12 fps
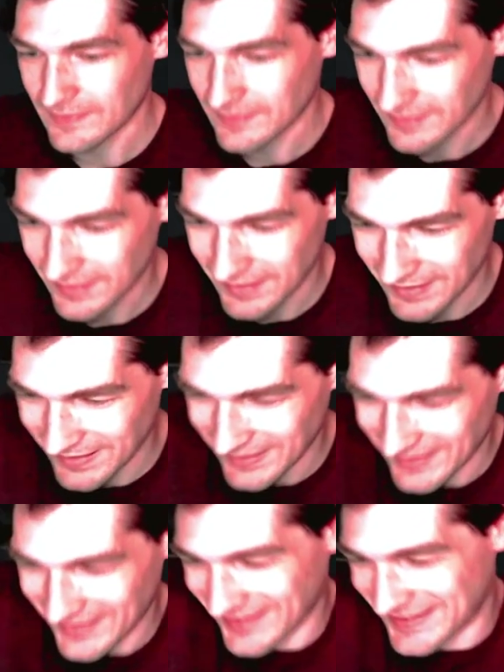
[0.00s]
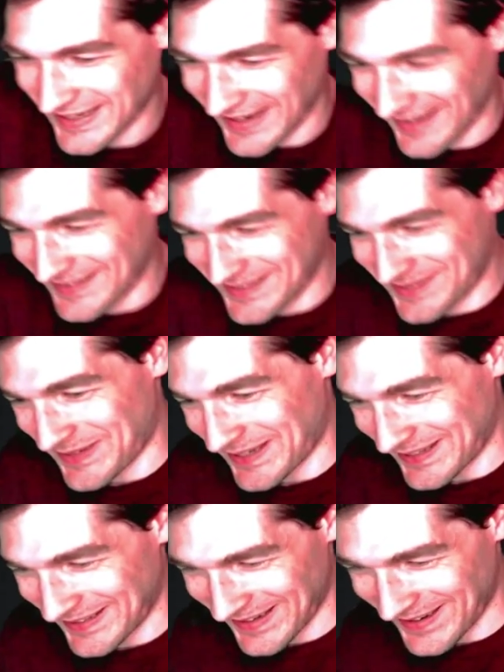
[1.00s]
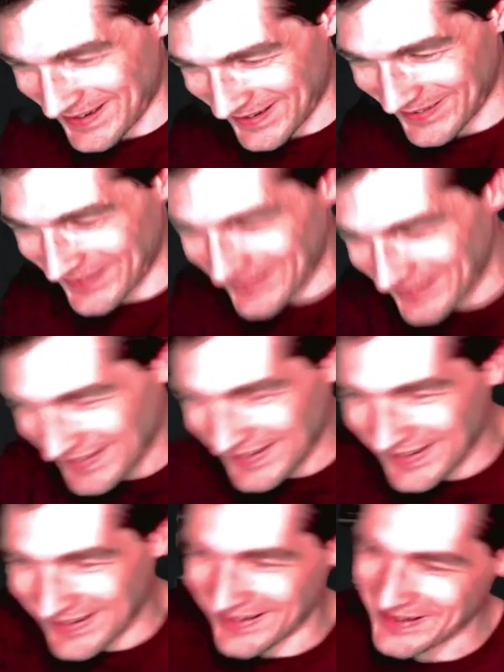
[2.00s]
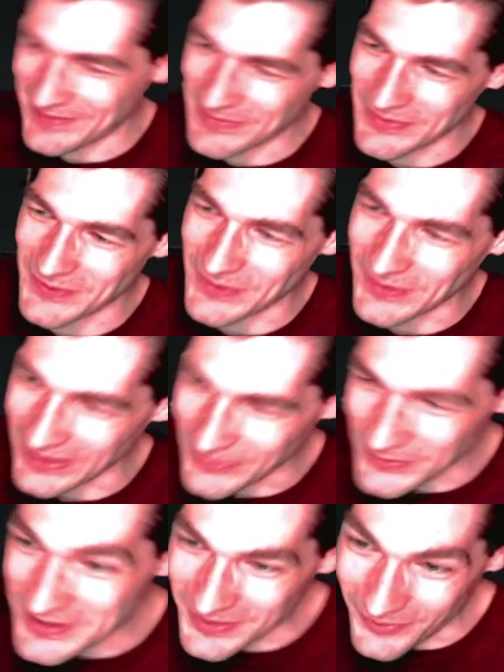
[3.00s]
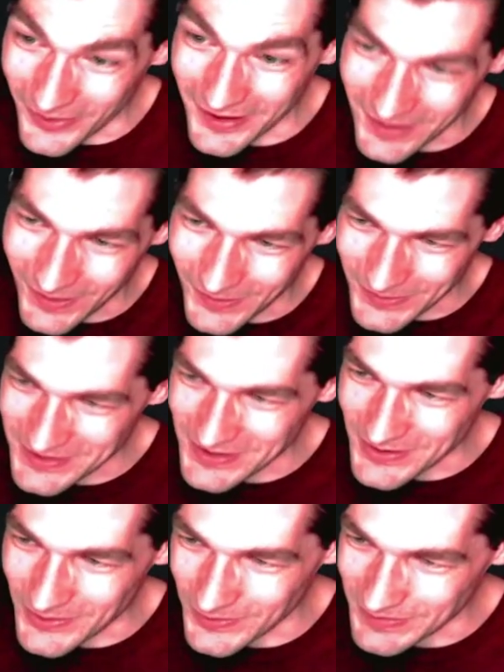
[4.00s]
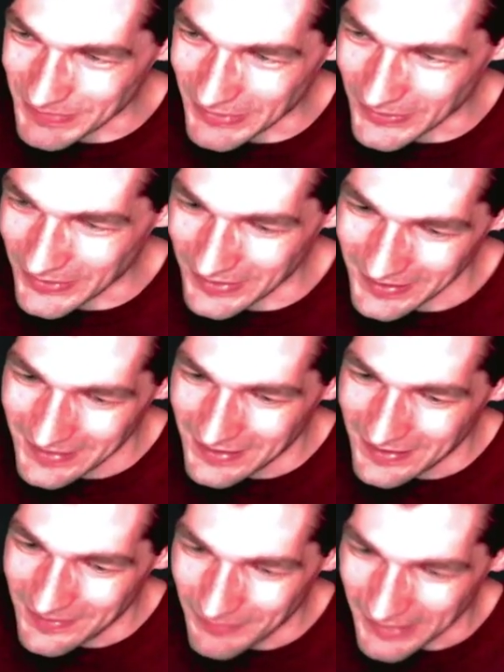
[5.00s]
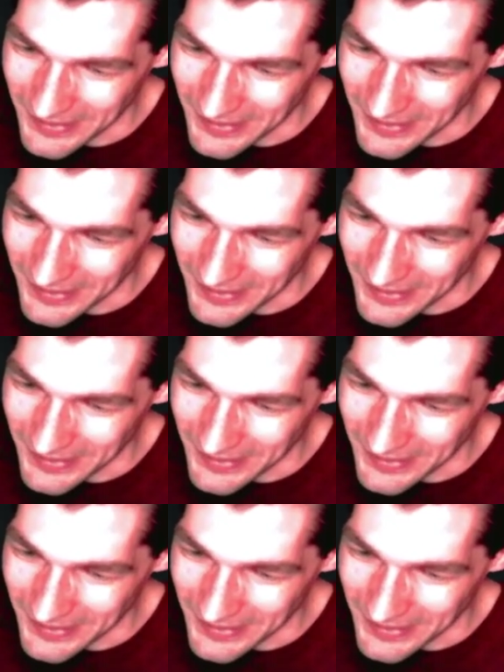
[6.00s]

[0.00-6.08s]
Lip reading: The Talisman, no. I am a fool. It was the right colors too. It was both mana